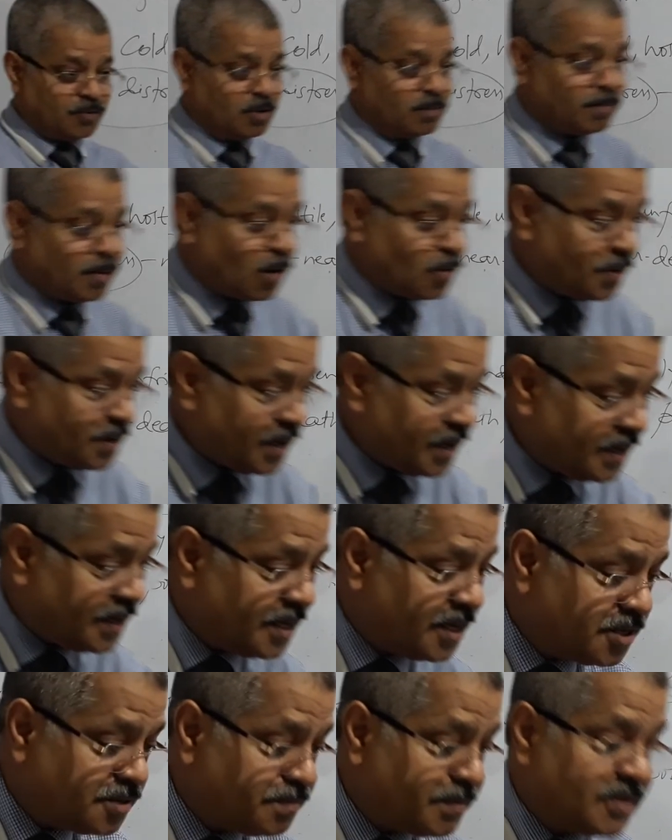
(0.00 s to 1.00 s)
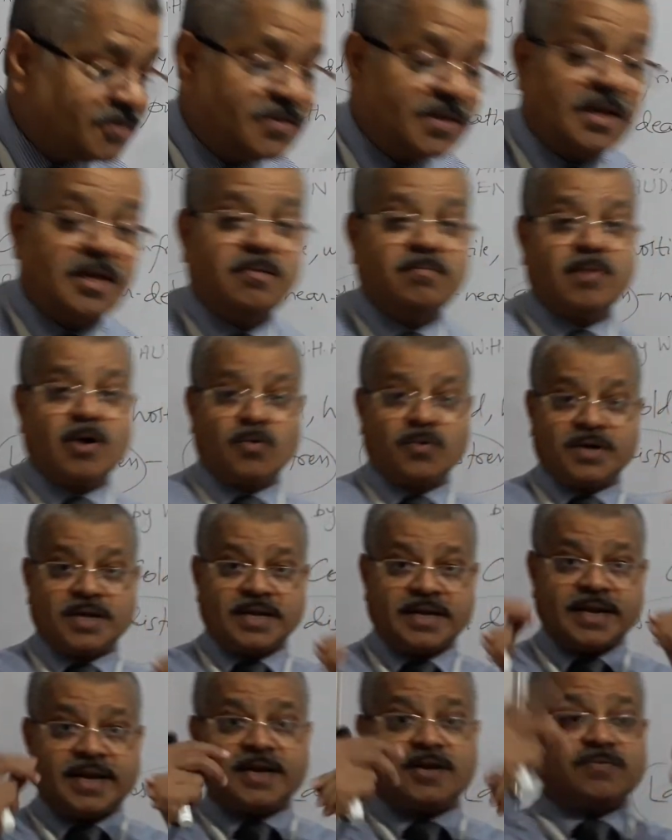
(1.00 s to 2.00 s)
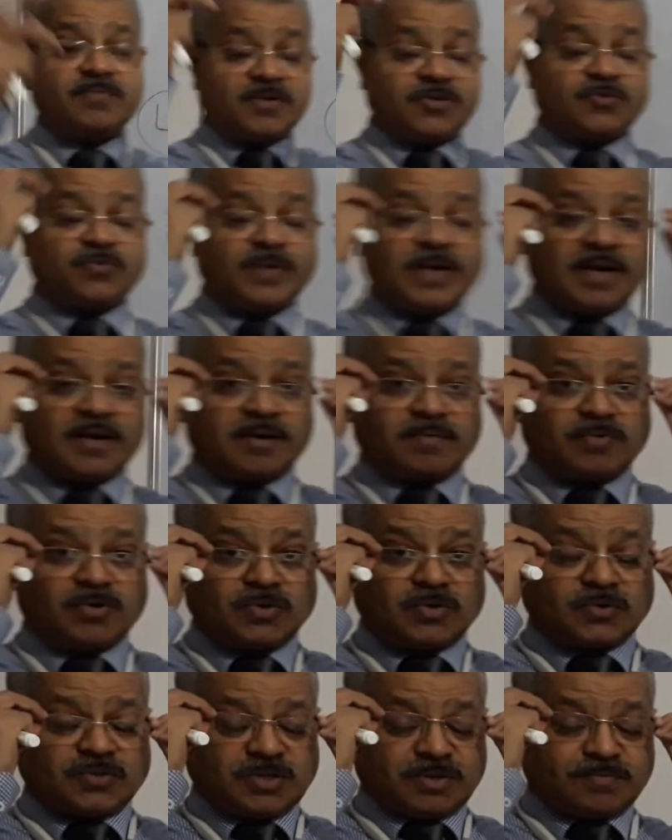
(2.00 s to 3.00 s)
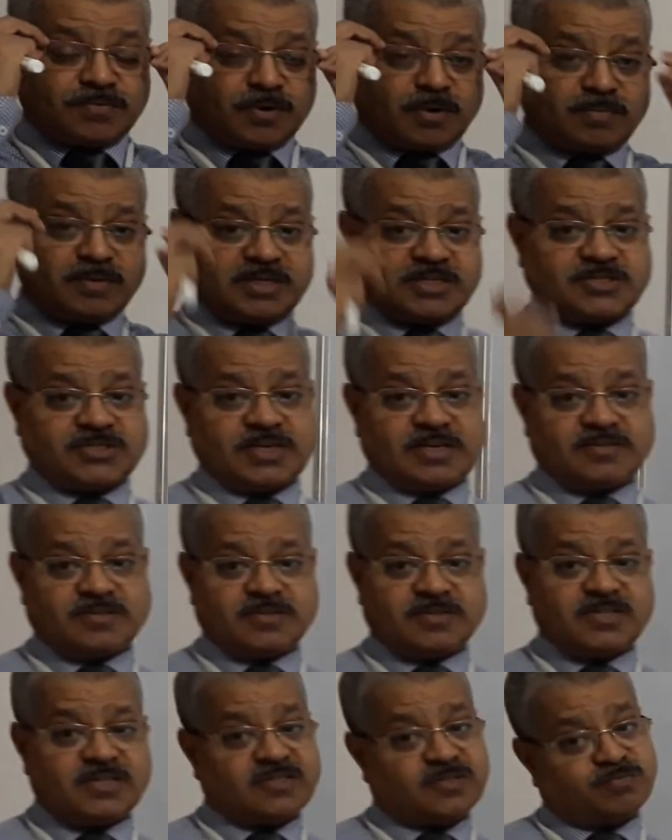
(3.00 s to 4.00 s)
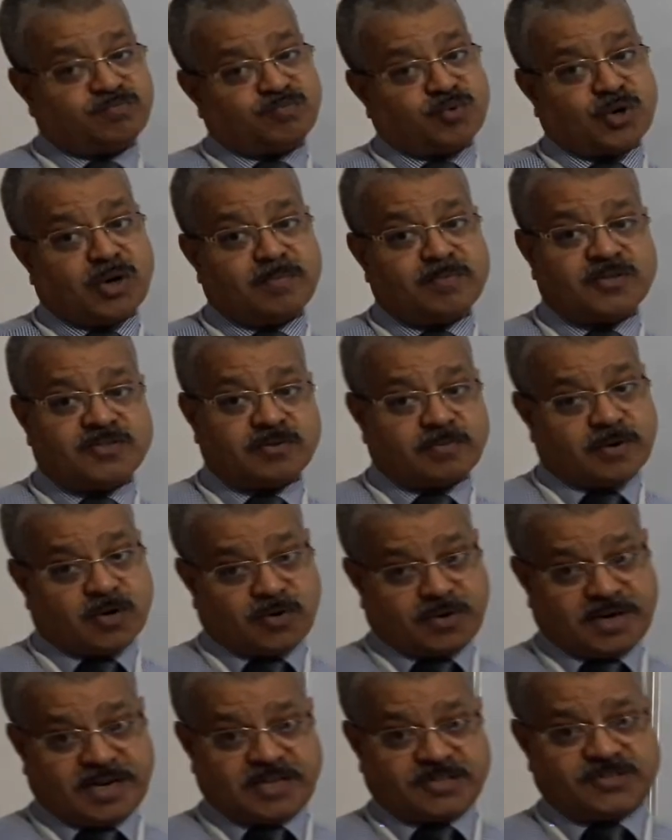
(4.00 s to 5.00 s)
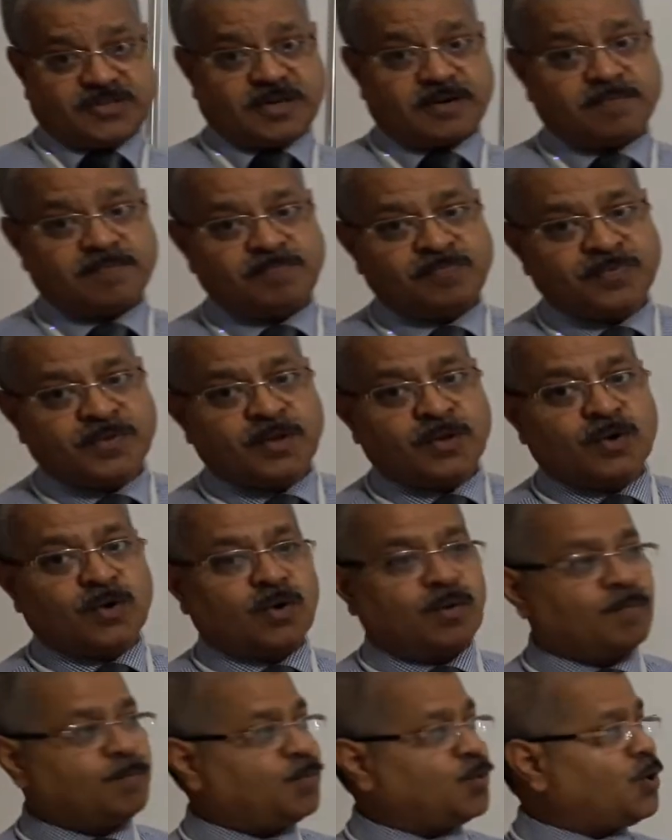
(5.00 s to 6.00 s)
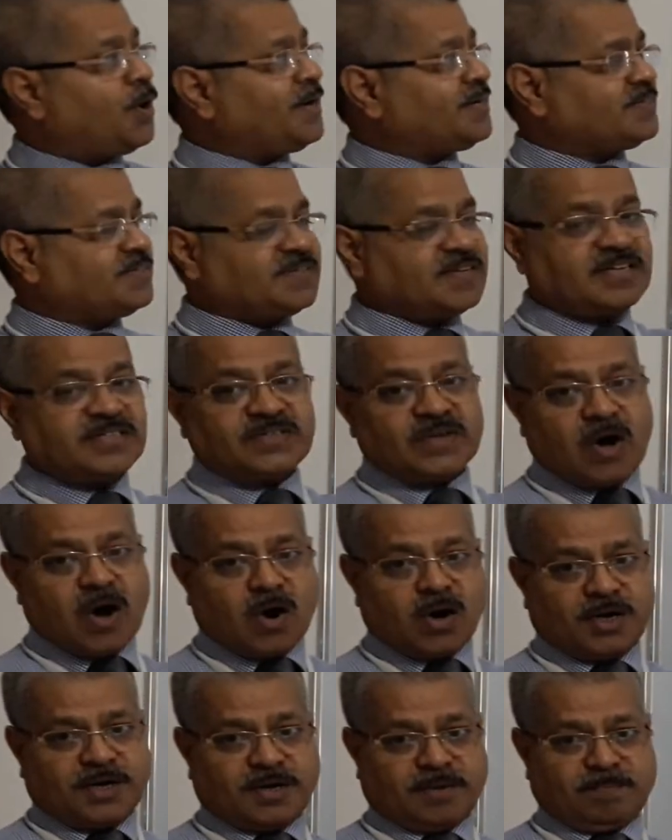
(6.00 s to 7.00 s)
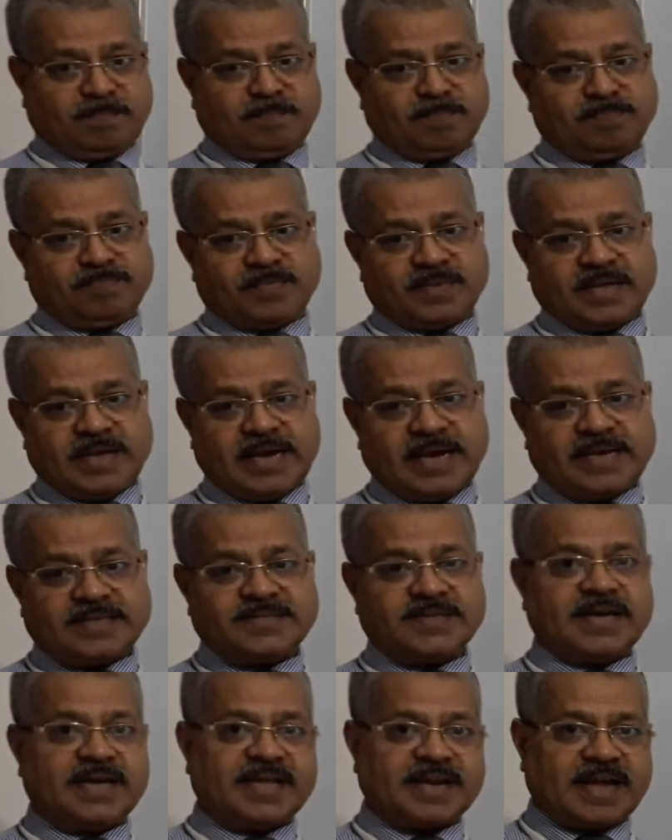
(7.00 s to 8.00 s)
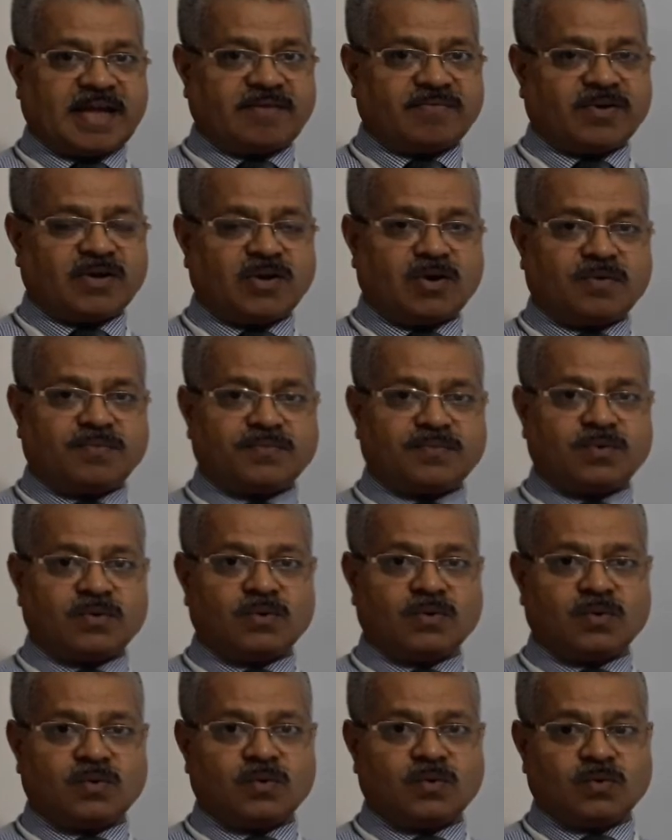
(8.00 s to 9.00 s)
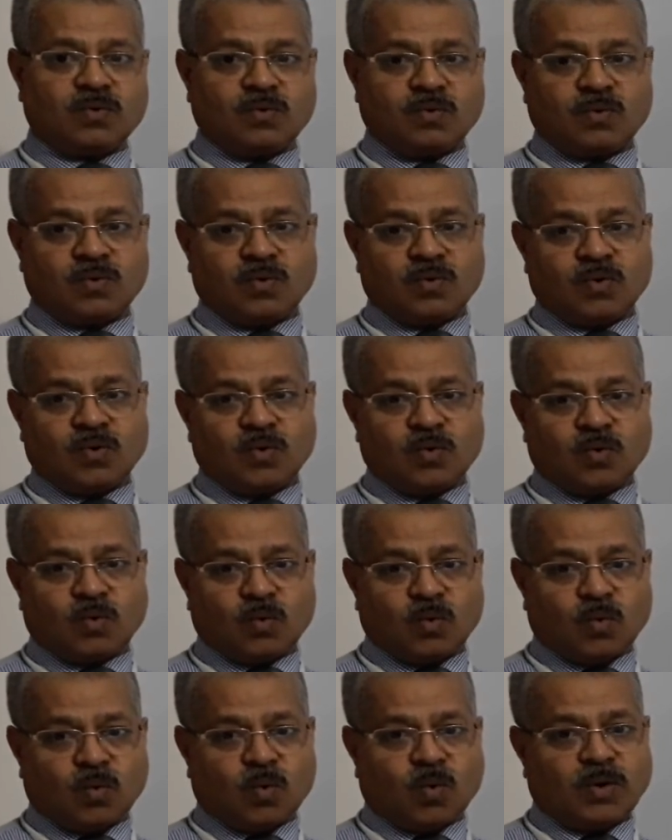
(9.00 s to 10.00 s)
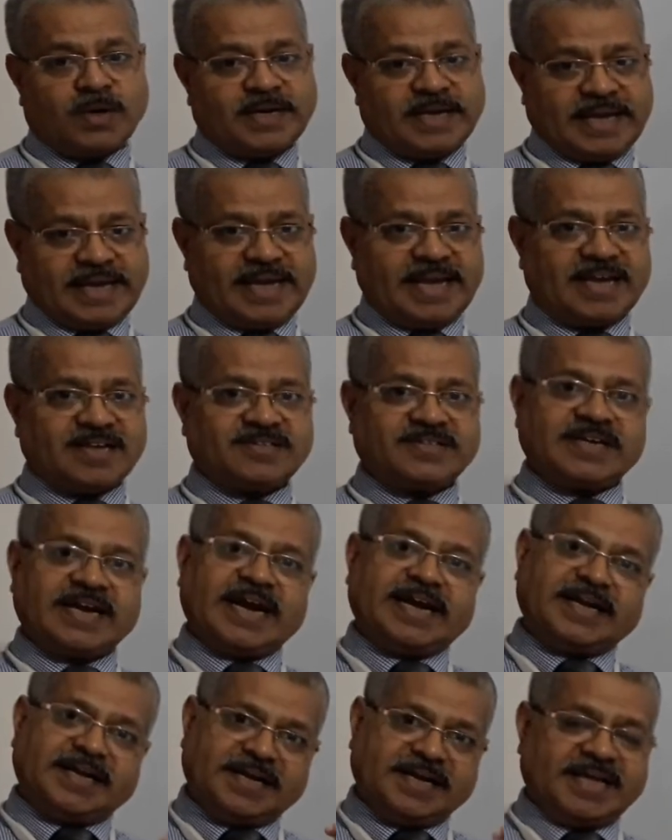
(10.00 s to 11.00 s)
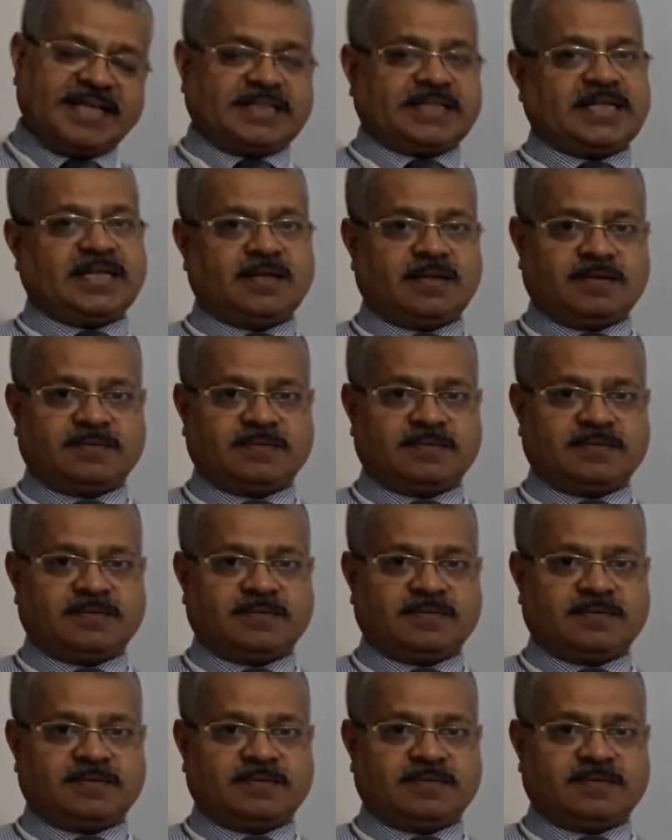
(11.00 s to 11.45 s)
mountain he is mentioning, mountain head which we are able to see from distance. This poem is about nature. Poet sees autumn as arrival of old age and death,